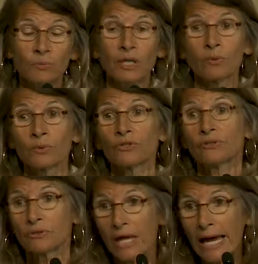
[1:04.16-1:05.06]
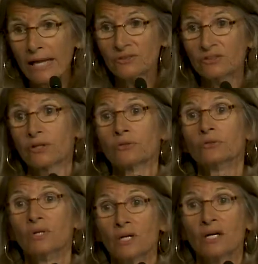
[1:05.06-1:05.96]
be able to do that. So
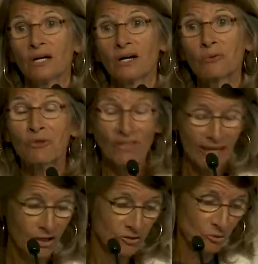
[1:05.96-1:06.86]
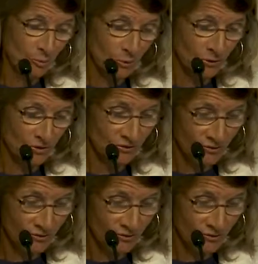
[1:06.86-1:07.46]
we thank our supporters and